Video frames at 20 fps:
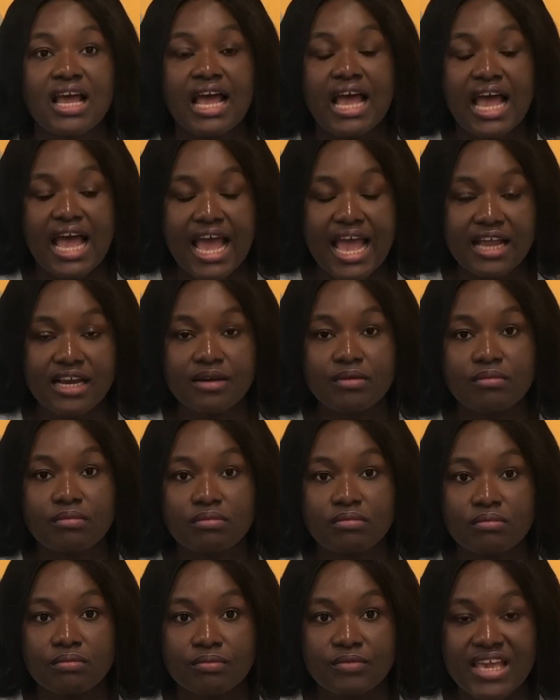and
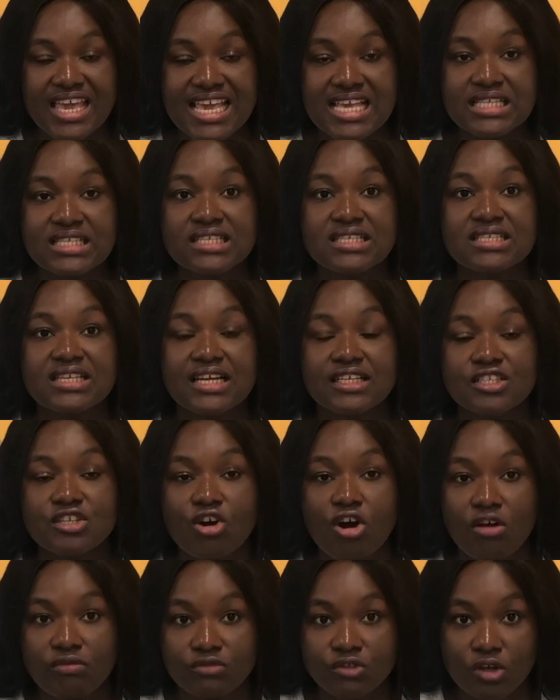each set
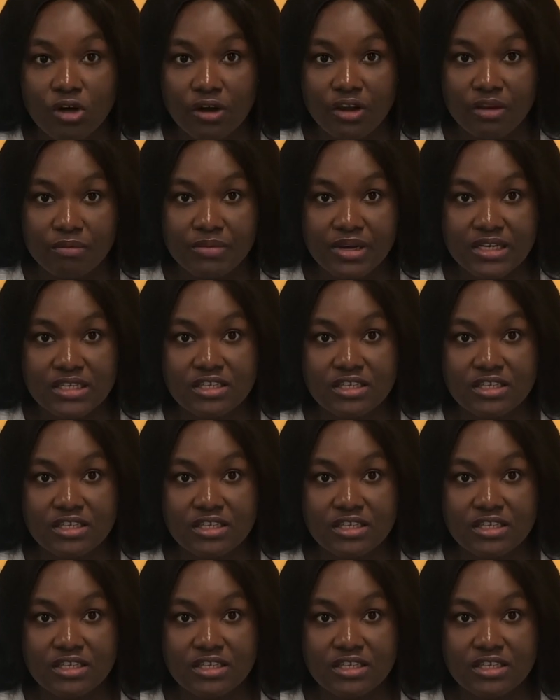of documents